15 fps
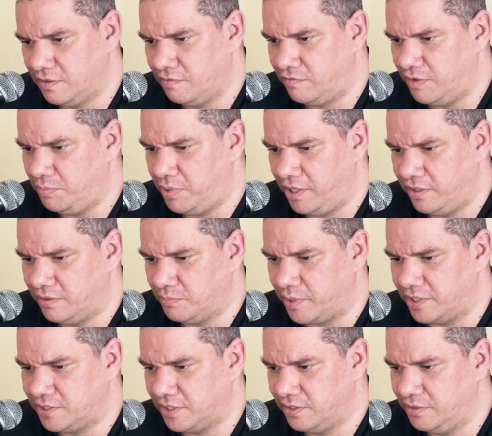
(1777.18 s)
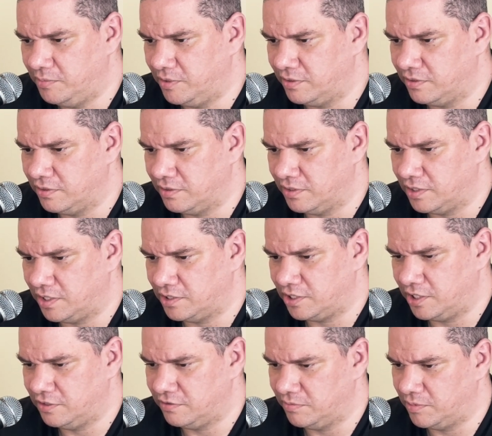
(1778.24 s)
Very plain, basic in the middle. I'll
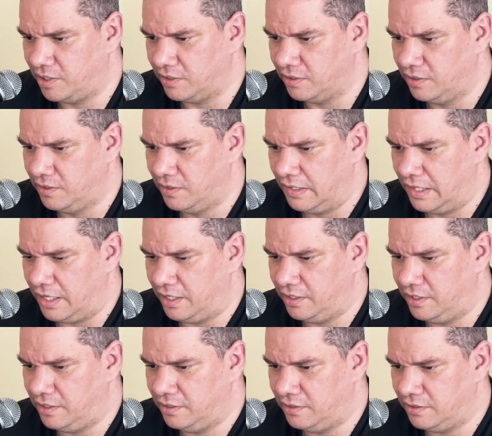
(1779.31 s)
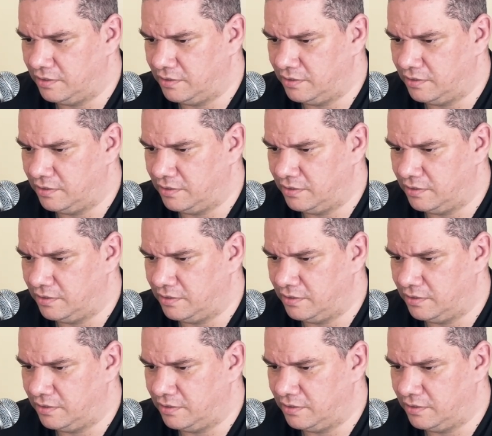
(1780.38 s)
change from now. And then...